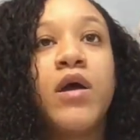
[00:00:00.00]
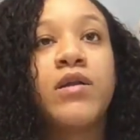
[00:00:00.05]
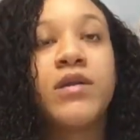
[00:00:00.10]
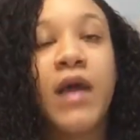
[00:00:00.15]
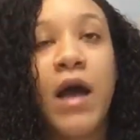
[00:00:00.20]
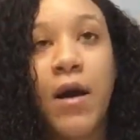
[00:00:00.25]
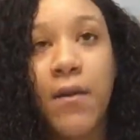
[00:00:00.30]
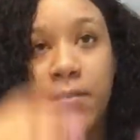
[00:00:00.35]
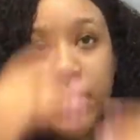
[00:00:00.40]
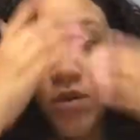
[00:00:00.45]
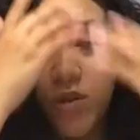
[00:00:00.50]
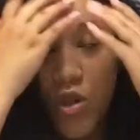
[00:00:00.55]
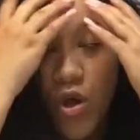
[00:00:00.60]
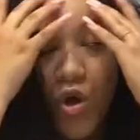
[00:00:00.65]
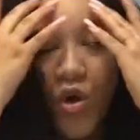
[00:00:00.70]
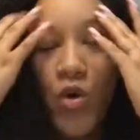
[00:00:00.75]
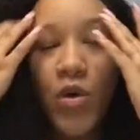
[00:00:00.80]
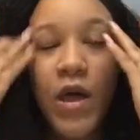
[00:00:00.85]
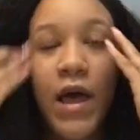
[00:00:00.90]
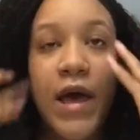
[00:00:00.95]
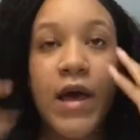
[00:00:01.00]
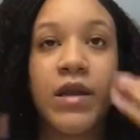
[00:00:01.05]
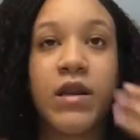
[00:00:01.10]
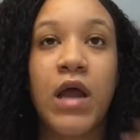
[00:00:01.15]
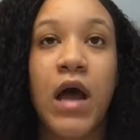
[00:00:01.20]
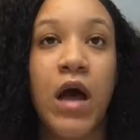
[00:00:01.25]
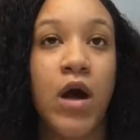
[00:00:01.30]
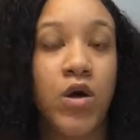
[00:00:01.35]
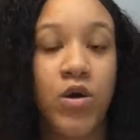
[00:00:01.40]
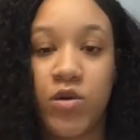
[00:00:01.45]
down below, and
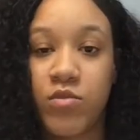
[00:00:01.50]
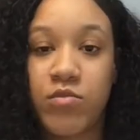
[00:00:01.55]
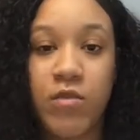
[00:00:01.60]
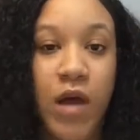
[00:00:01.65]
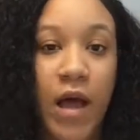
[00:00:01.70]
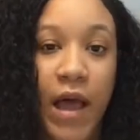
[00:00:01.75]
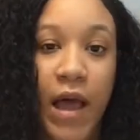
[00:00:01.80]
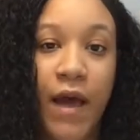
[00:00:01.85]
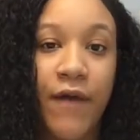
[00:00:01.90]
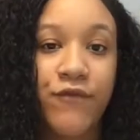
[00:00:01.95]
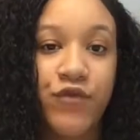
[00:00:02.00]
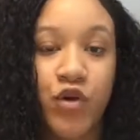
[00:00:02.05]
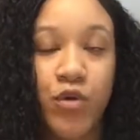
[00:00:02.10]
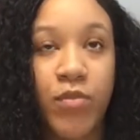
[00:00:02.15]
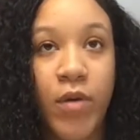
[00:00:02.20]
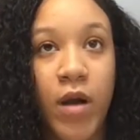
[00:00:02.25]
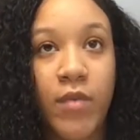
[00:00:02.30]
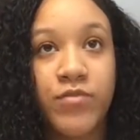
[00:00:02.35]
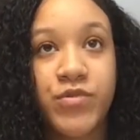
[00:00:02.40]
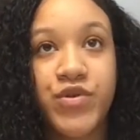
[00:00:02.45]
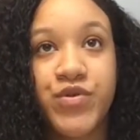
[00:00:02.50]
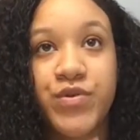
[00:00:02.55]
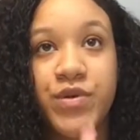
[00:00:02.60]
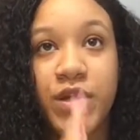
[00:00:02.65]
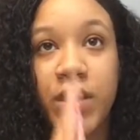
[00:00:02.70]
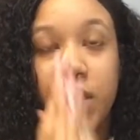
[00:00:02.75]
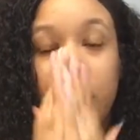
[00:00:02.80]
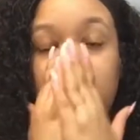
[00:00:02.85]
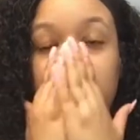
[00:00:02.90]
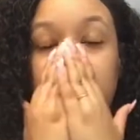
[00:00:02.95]
I have no problem
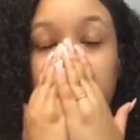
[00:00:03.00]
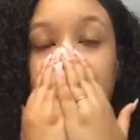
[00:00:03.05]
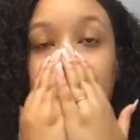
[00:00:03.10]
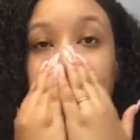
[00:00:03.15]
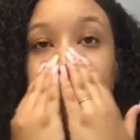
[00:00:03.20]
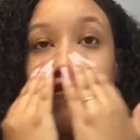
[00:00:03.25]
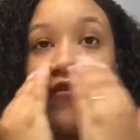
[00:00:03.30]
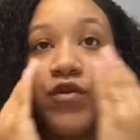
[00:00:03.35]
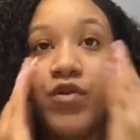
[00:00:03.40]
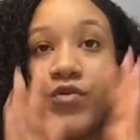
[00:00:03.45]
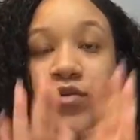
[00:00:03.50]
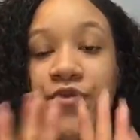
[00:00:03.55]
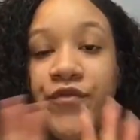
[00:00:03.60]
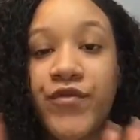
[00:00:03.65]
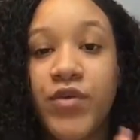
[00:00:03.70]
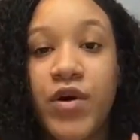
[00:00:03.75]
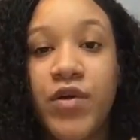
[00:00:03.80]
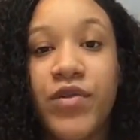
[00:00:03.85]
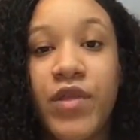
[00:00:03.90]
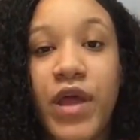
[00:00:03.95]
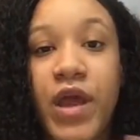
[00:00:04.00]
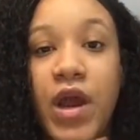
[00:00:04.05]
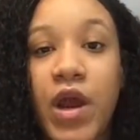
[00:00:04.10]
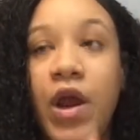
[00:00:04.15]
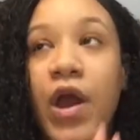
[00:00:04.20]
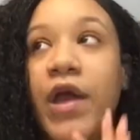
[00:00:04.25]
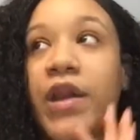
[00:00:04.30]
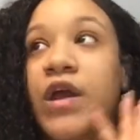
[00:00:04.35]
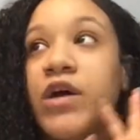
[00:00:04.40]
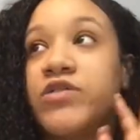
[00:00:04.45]
doing a full review on the hair,
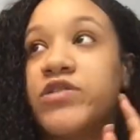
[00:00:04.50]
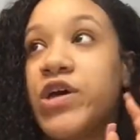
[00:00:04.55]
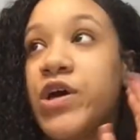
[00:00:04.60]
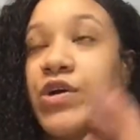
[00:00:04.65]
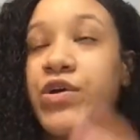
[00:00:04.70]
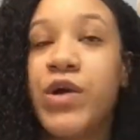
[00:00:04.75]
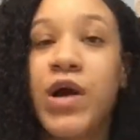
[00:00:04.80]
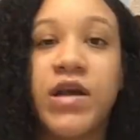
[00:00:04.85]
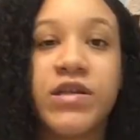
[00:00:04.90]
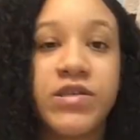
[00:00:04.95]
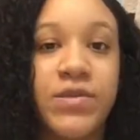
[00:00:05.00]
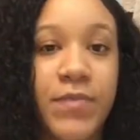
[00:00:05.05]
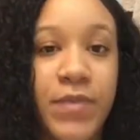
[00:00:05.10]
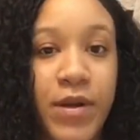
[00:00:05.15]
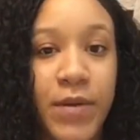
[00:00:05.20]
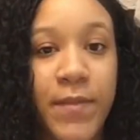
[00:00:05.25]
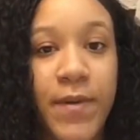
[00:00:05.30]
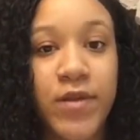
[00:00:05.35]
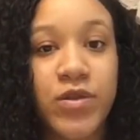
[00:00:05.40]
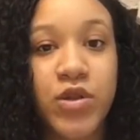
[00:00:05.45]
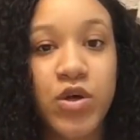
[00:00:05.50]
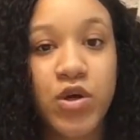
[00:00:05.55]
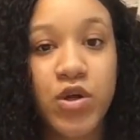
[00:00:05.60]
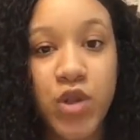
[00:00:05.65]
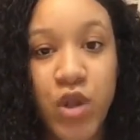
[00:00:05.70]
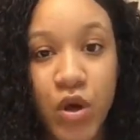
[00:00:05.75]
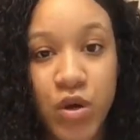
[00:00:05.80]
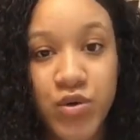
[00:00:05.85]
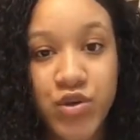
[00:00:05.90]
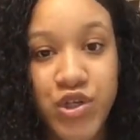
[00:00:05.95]
and I'll tell you guys a bit about the
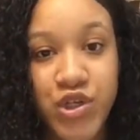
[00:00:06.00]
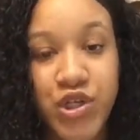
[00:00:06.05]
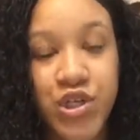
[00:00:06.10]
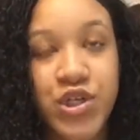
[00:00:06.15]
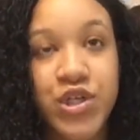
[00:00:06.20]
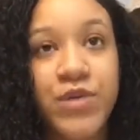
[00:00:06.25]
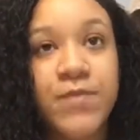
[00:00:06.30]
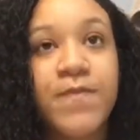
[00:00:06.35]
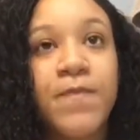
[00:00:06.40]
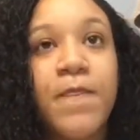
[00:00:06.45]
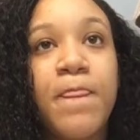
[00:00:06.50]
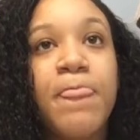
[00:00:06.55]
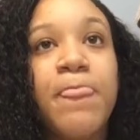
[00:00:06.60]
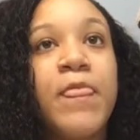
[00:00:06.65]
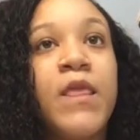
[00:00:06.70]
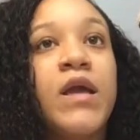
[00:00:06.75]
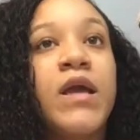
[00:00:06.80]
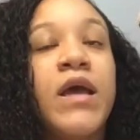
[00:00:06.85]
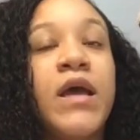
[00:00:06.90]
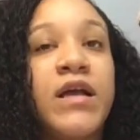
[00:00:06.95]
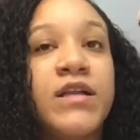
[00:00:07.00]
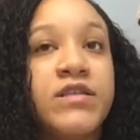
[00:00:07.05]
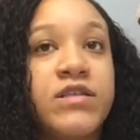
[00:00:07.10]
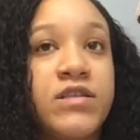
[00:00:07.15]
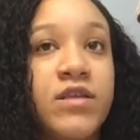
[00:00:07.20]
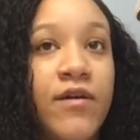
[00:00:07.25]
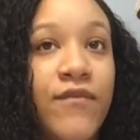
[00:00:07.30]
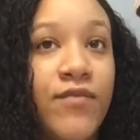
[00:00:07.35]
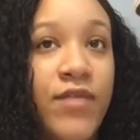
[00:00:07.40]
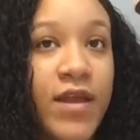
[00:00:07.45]
closure and
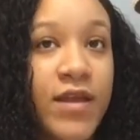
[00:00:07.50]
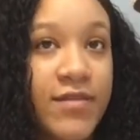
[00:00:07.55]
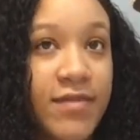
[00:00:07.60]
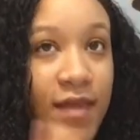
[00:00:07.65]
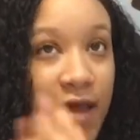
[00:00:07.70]
stuff like